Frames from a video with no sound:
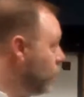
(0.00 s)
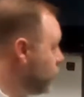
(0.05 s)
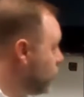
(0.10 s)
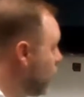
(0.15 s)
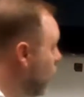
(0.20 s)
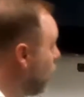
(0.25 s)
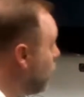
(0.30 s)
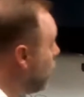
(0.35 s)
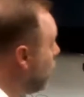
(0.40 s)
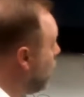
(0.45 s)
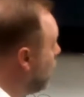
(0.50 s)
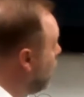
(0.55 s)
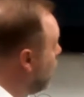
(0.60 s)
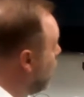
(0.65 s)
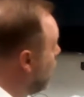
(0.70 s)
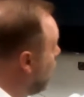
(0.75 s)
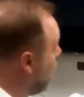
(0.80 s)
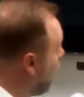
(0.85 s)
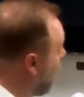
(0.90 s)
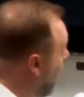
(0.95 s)
So
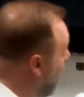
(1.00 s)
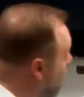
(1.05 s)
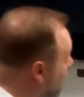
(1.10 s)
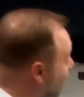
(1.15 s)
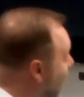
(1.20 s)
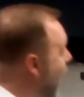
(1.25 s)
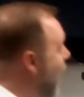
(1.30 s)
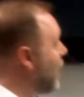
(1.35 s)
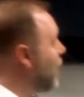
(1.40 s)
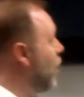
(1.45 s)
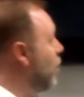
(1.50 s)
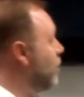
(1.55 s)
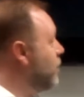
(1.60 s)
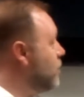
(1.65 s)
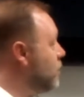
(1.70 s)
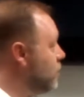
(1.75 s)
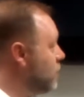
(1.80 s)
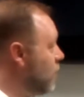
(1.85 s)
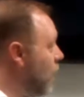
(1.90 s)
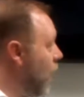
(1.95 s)
I'm going to hand over
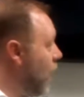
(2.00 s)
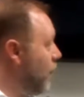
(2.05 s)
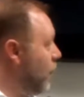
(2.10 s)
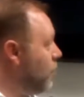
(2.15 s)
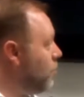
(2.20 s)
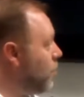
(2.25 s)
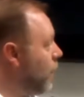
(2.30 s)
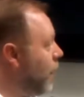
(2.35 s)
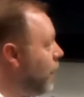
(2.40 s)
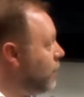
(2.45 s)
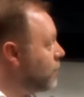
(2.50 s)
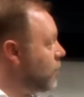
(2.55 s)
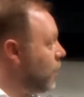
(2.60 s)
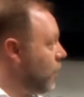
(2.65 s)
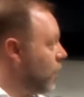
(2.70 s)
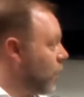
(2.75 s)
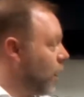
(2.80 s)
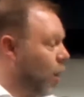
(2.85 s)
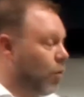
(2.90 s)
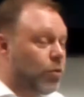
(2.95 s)
to Simon. He's
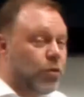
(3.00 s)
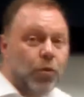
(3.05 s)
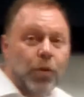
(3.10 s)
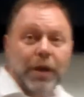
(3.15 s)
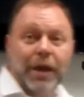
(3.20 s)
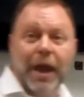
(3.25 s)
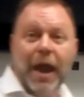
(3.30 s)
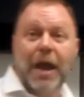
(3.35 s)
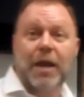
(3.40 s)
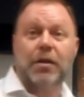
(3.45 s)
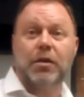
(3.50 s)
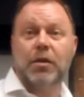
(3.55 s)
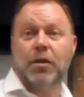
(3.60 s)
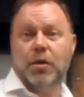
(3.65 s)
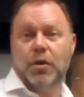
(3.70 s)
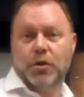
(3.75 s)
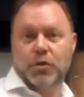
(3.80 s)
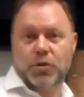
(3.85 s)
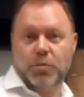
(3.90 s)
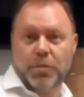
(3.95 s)
going to go through again
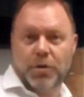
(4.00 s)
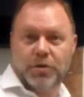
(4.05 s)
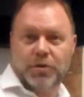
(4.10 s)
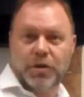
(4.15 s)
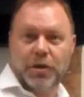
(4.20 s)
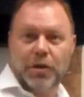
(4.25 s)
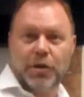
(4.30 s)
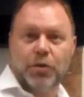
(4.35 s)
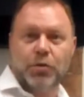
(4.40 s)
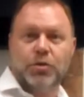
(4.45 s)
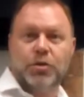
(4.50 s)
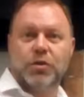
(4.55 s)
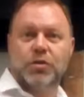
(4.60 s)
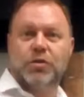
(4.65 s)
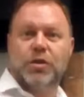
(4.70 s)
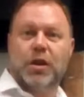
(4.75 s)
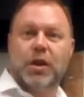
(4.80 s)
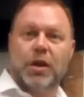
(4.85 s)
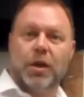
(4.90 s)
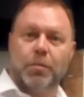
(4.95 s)
some of the
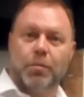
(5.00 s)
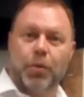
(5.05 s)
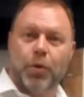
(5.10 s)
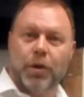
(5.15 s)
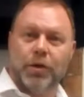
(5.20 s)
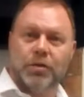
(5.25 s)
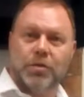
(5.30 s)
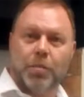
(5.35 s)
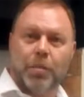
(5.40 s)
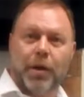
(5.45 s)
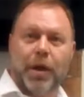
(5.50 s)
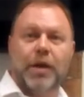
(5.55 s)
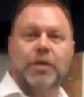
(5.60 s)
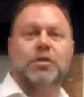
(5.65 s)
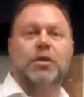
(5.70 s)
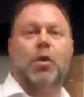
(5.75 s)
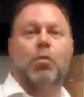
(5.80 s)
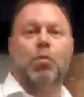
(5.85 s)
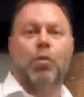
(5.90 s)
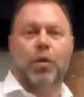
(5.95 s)
solutions that you can put into
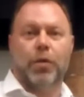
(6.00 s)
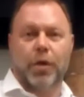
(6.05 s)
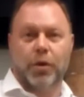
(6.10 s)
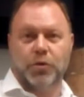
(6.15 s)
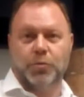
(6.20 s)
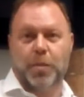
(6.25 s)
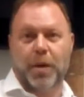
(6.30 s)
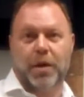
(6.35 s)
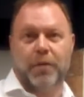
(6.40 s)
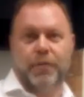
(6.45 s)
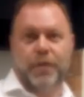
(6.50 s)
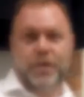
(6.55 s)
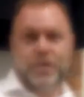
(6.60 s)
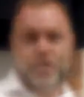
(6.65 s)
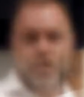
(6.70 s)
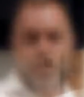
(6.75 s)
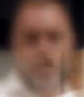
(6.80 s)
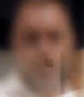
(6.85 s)
place and what those benefits